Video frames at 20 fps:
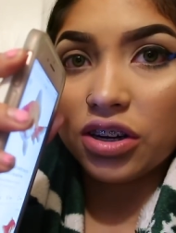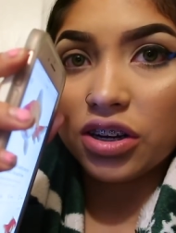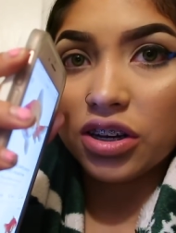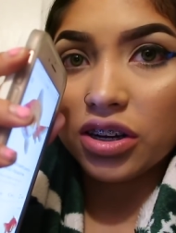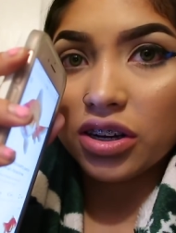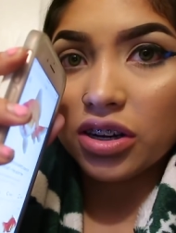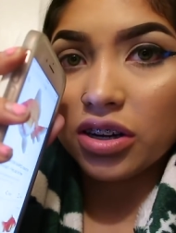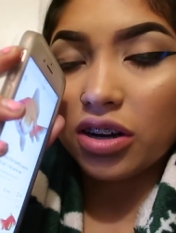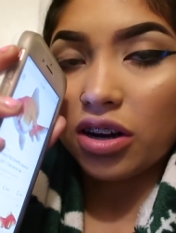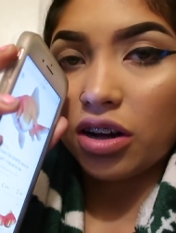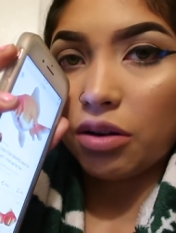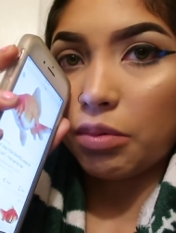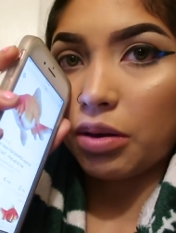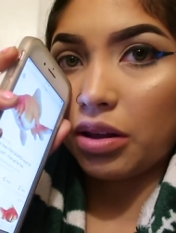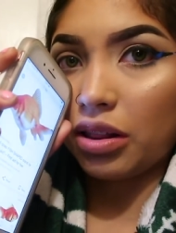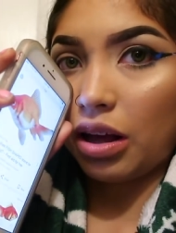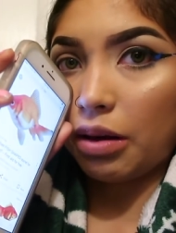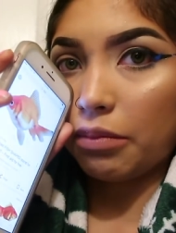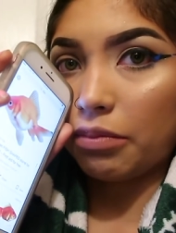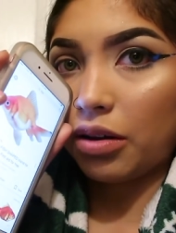on here, on my
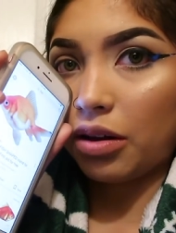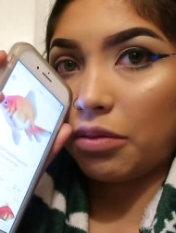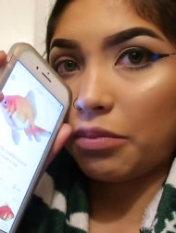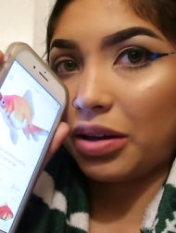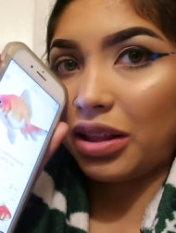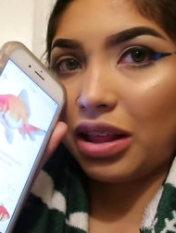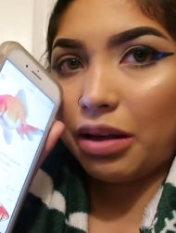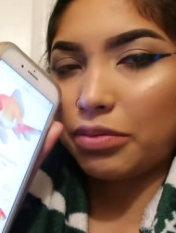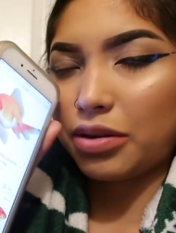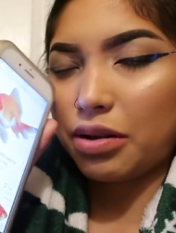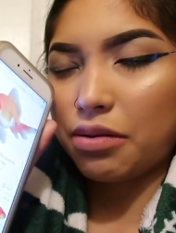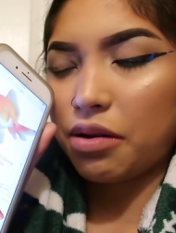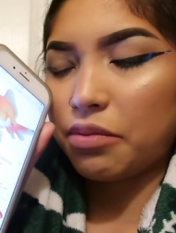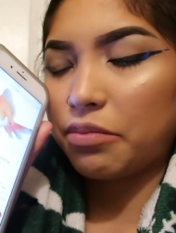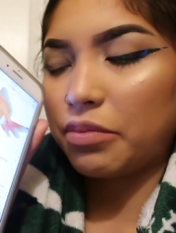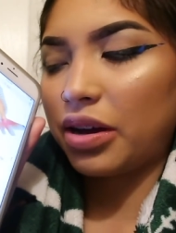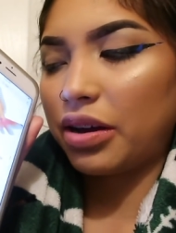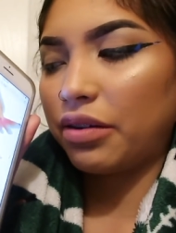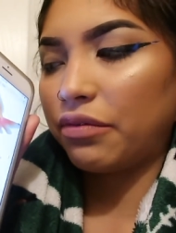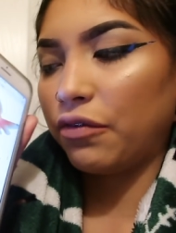laptop,
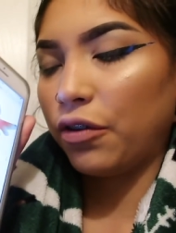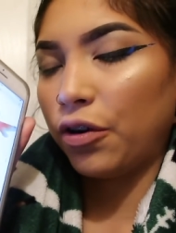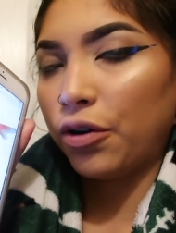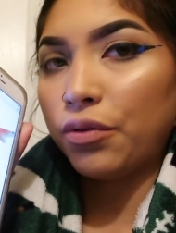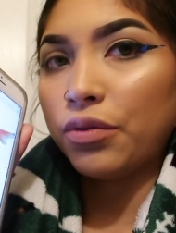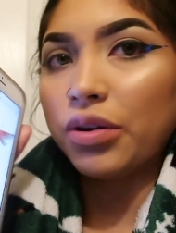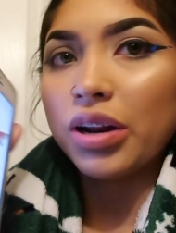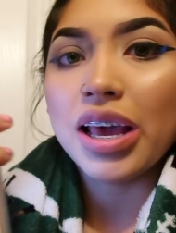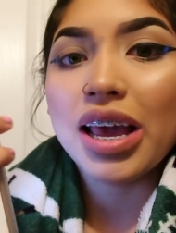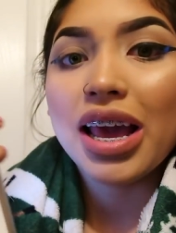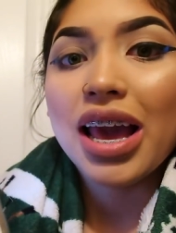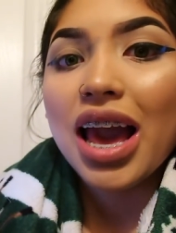on my phone.